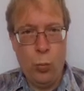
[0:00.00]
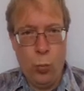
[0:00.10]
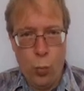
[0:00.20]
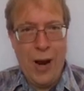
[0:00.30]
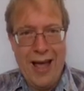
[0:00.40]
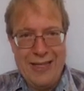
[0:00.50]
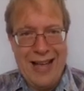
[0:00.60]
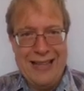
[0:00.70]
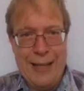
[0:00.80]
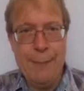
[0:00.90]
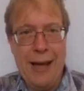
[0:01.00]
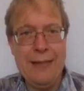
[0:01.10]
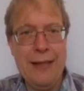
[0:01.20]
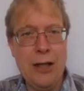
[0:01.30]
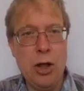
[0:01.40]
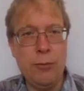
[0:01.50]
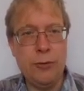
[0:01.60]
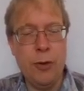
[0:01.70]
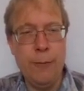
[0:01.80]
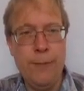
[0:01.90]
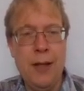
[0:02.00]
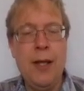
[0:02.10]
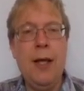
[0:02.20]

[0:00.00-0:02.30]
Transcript: where that demand thing comes from.